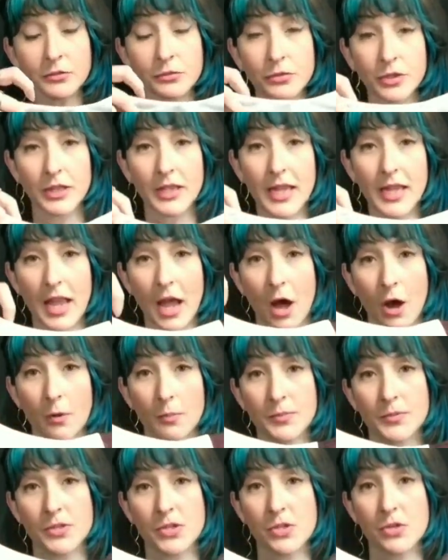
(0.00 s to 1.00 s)
really
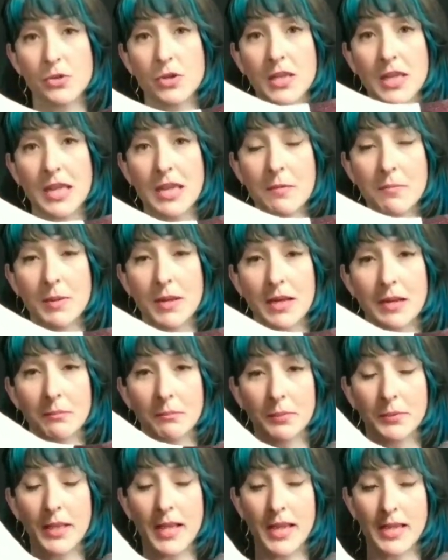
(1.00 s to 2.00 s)
helps you keep it in
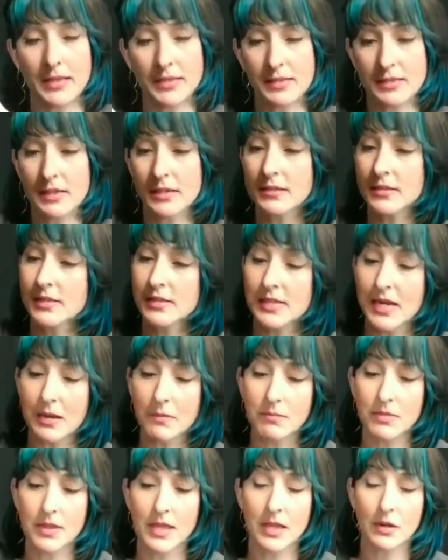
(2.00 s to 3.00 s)
place.
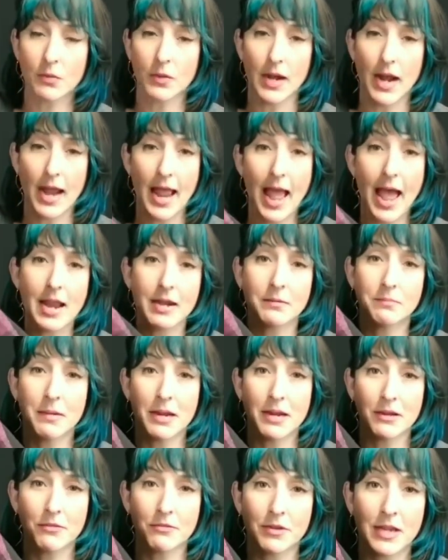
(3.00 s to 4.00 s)
Same thing when I added
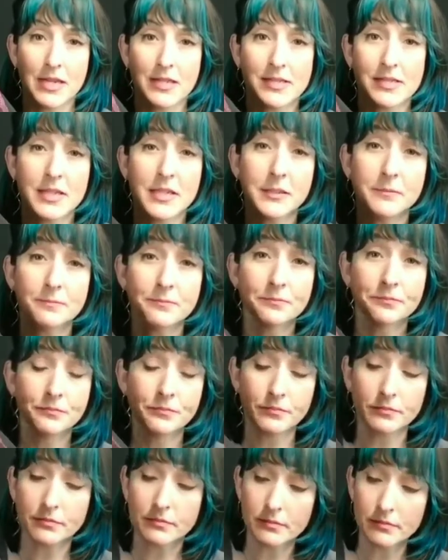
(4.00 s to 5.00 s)
my facing.
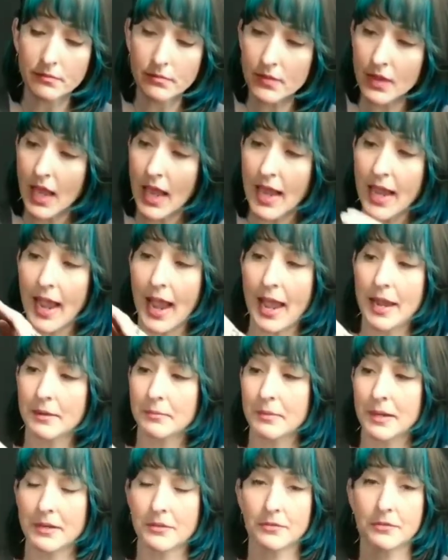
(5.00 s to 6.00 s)
I
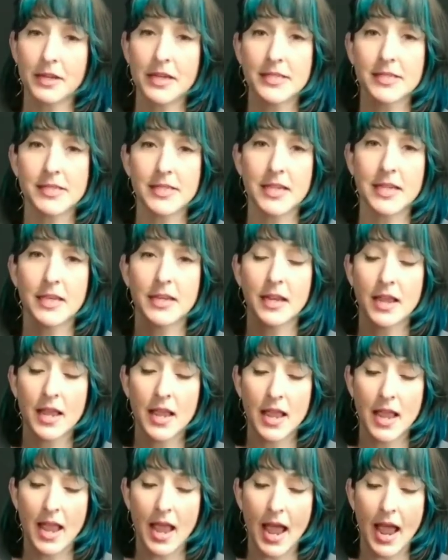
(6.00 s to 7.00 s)
added my facing
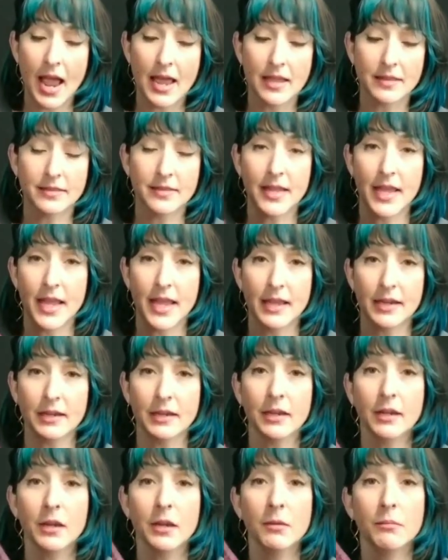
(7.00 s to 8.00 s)
and
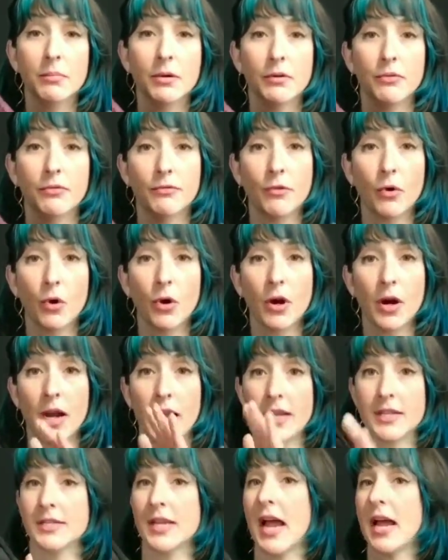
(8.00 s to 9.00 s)
then before
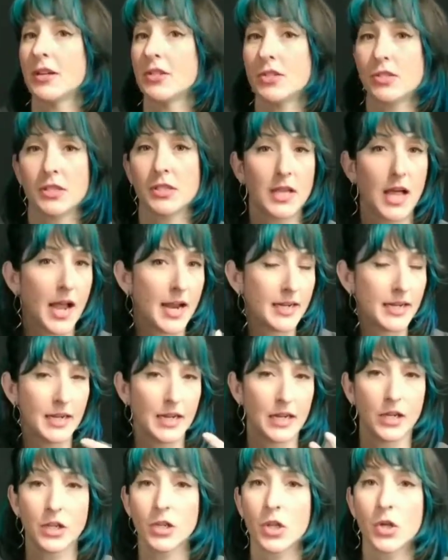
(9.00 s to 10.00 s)
I touched the
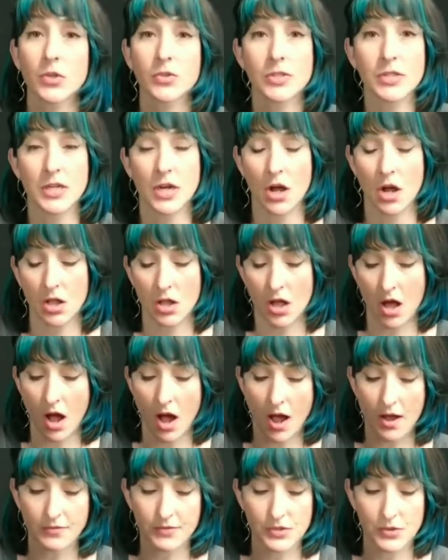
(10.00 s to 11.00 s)
lining and closed it all
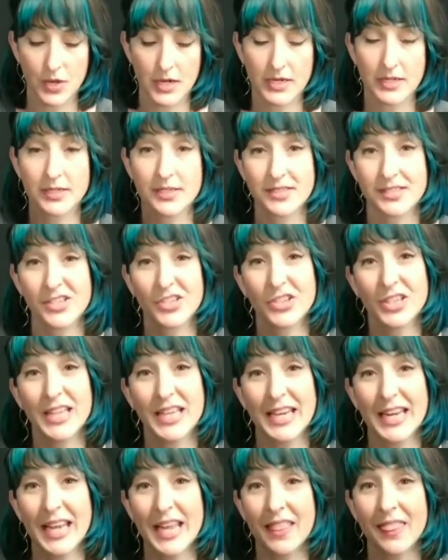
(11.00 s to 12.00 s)
off so I could still
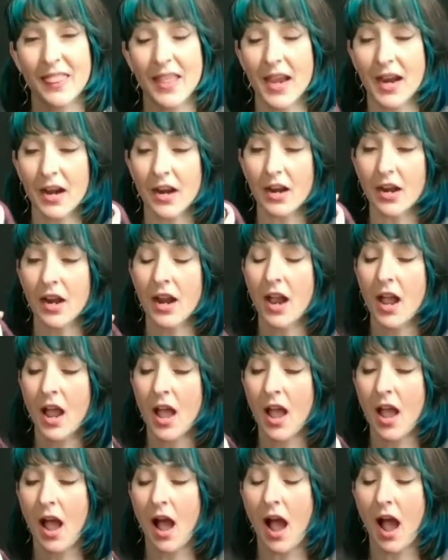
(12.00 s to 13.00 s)
get in there,
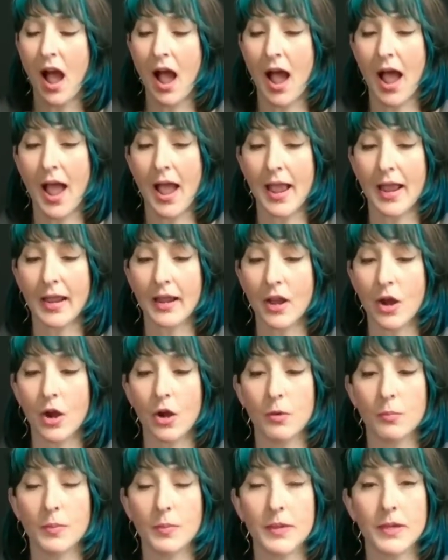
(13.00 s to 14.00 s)
I
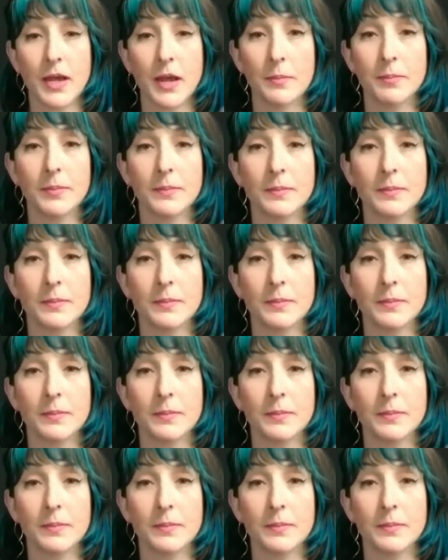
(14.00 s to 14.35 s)
opened up